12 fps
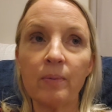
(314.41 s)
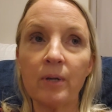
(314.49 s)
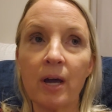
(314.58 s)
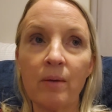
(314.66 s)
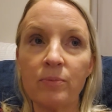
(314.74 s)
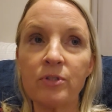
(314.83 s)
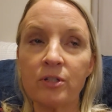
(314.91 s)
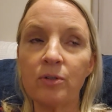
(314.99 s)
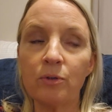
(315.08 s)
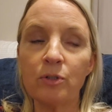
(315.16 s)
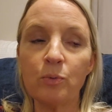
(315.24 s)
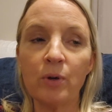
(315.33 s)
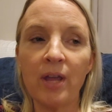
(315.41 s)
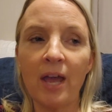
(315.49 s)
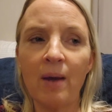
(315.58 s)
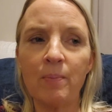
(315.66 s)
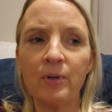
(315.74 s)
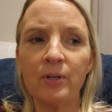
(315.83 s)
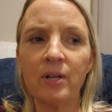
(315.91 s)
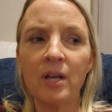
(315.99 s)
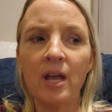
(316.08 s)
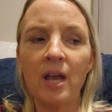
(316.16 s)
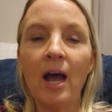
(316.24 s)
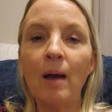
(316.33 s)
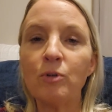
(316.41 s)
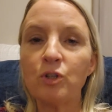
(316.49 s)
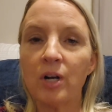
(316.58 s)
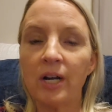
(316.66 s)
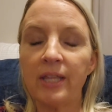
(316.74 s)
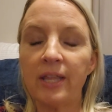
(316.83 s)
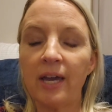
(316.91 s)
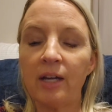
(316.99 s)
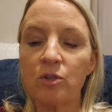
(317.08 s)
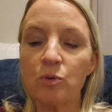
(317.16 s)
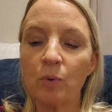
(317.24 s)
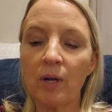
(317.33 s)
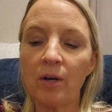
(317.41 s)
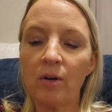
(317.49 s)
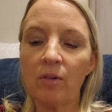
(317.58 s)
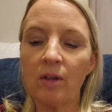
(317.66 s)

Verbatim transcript: I'm not, I'm still doing that, but I'm trying that as well.